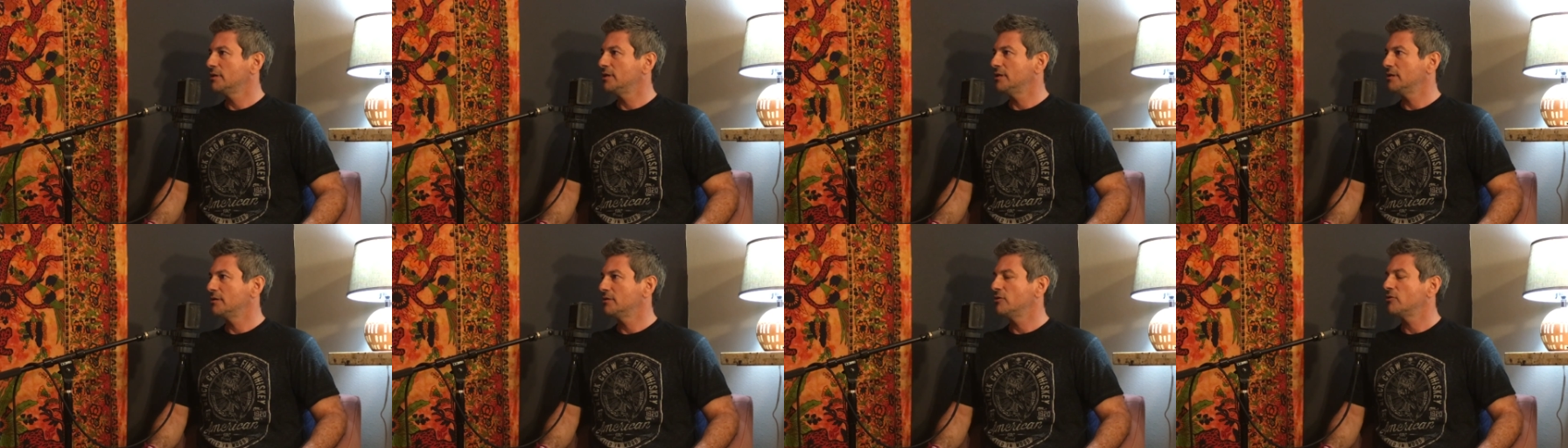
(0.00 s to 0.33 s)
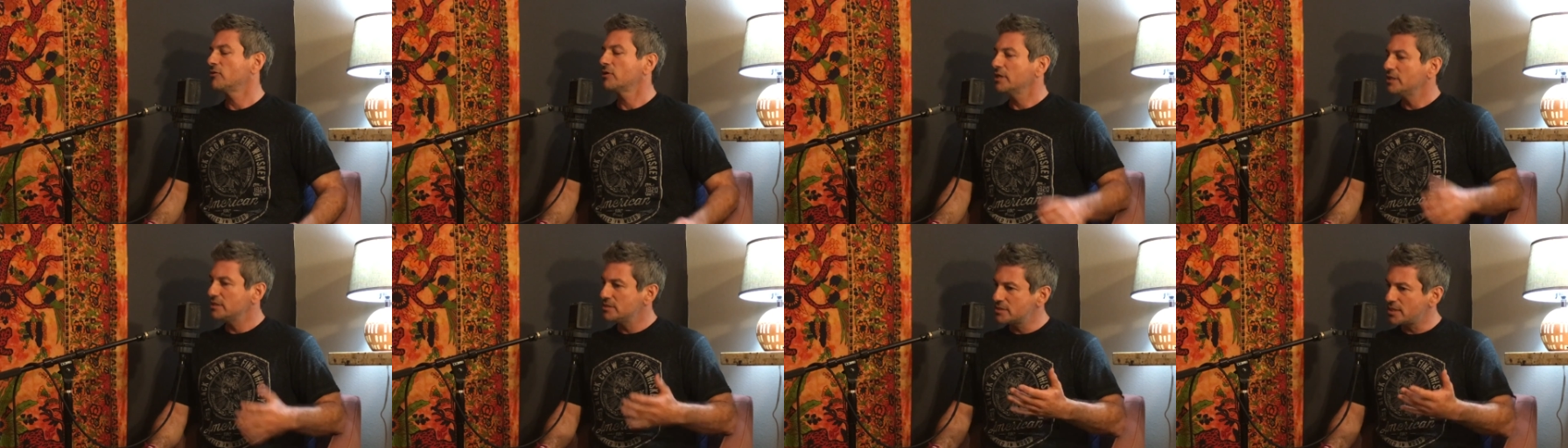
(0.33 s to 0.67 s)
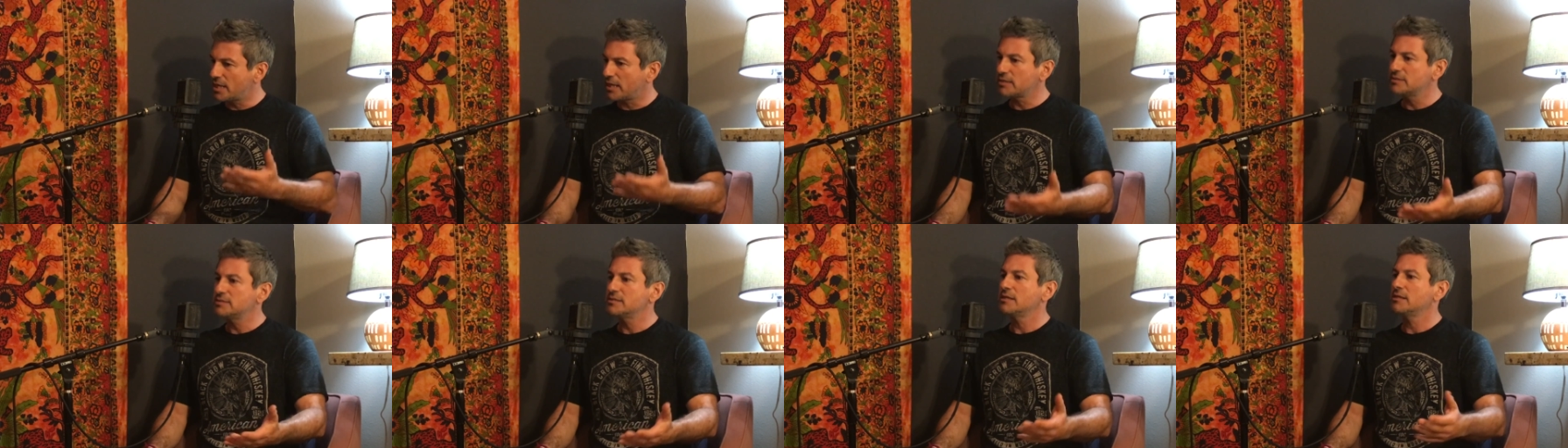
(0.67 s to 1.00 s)
You're
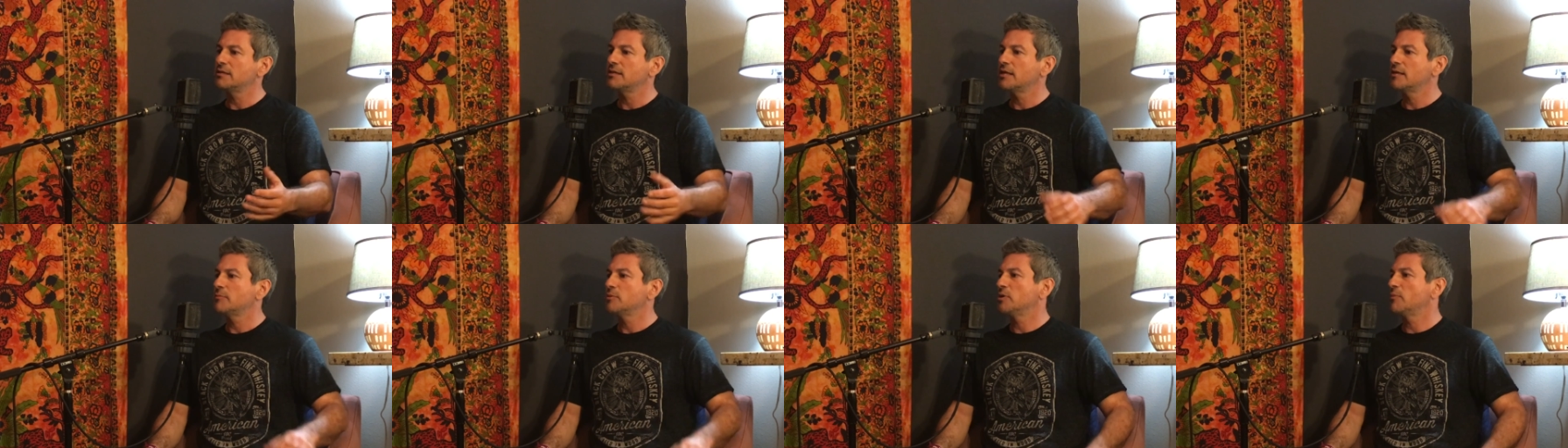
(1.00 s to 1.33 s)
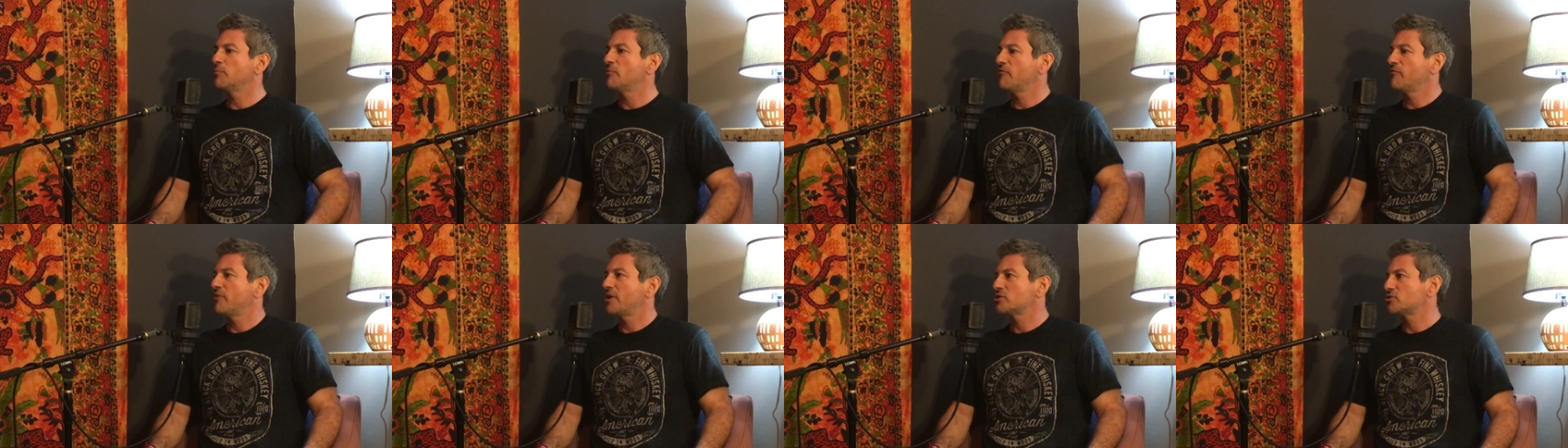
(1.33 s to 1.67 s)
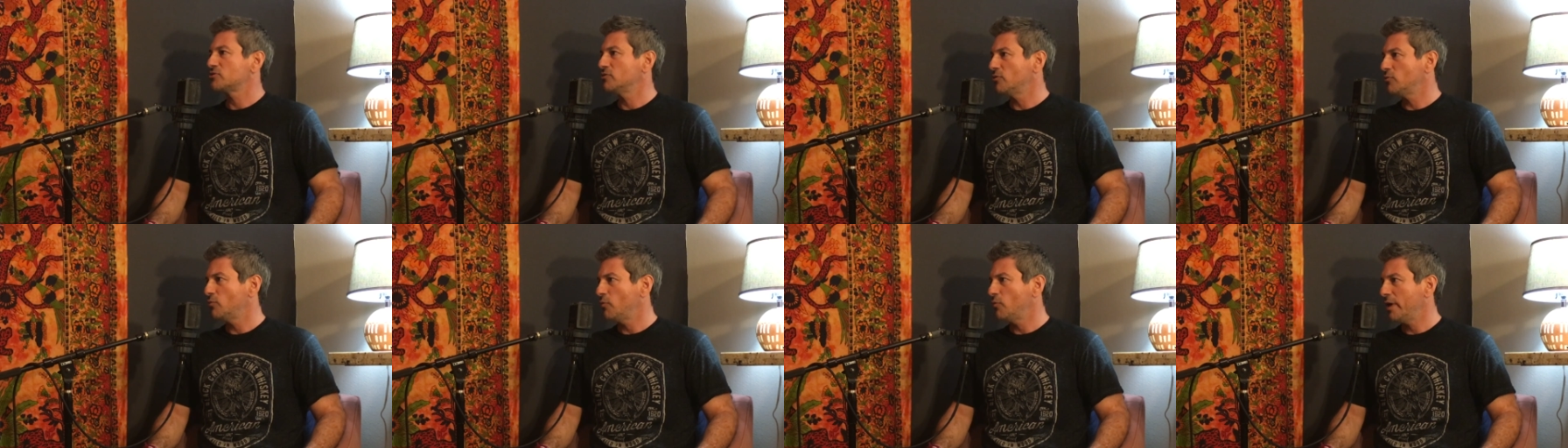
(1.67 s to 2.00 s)
conducting them in a
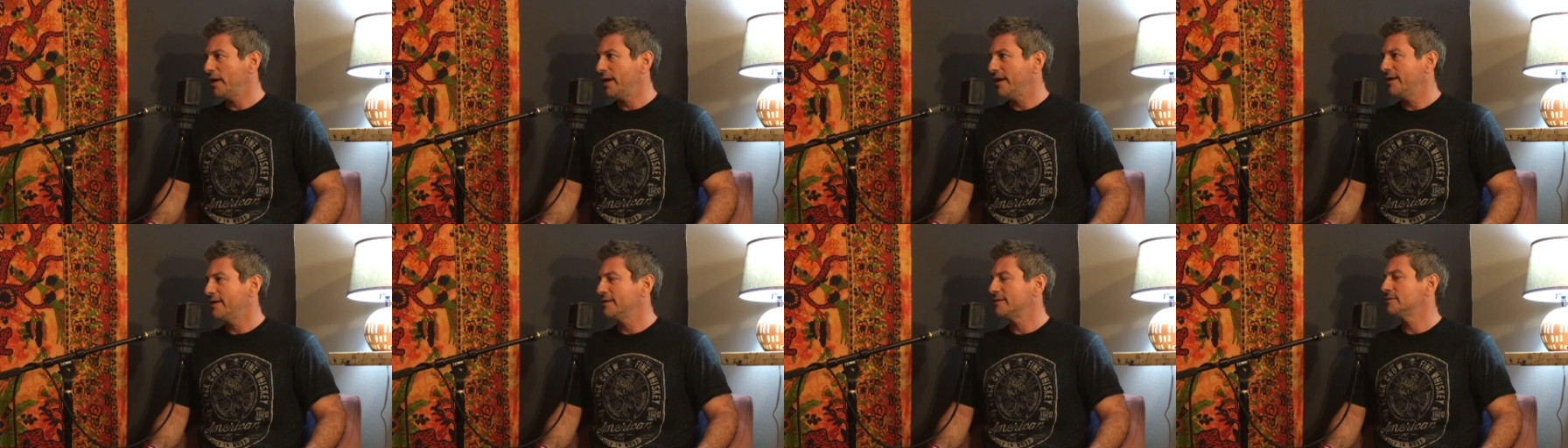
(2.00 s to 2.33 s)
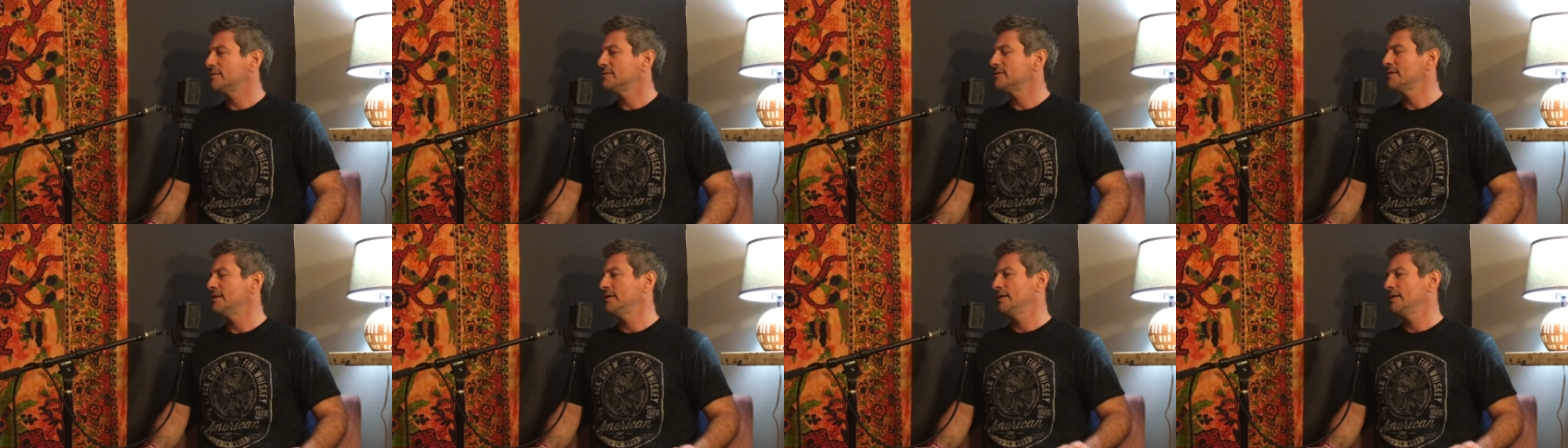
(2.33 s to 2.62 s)
professional way, and